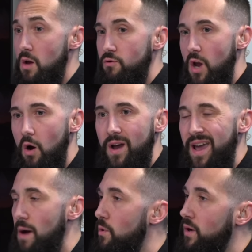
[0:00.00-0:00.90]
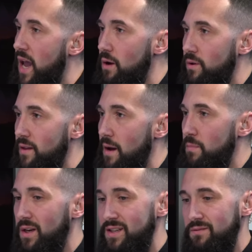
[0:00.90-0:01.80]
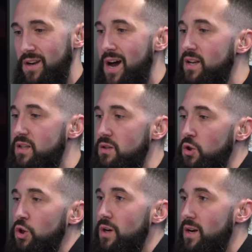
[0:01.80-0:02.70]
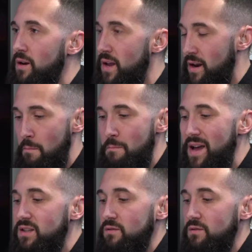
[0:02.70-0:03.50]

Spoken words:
No, and I'm okay with that, because if God is as good and immense